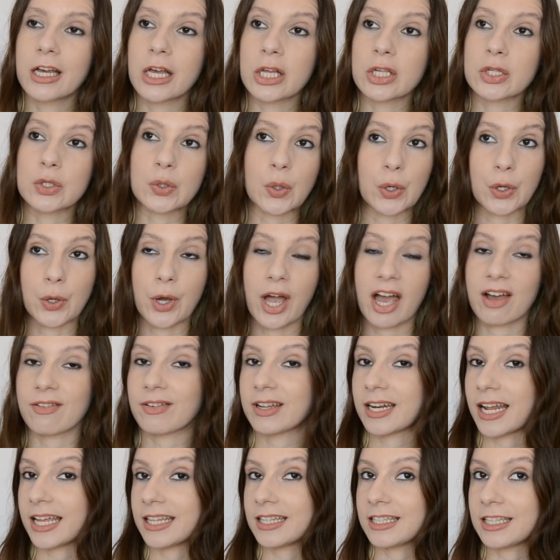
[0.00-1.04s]
so you have
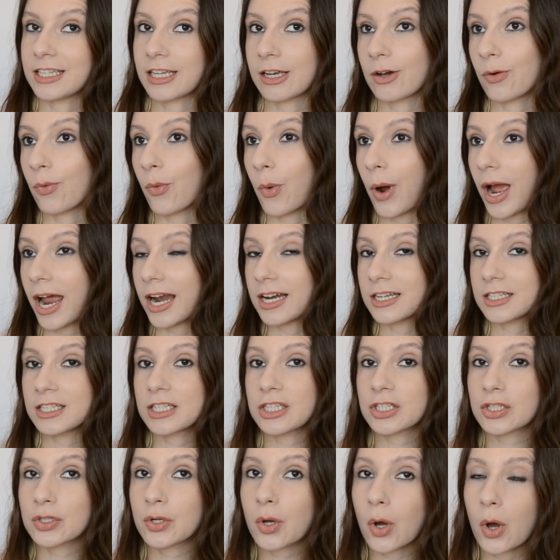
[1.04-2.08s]
an idea where
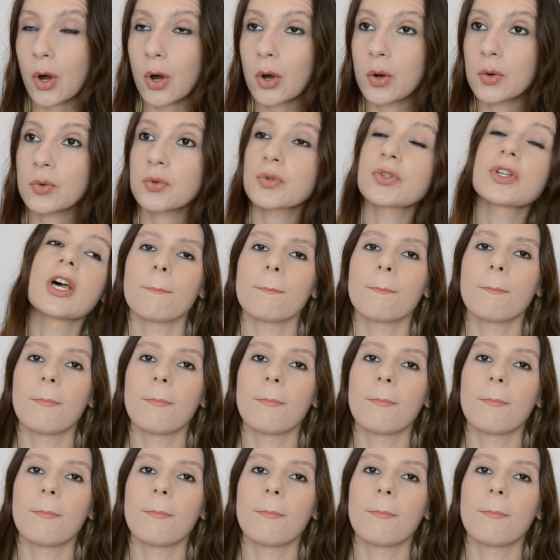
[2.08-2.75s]
this goes.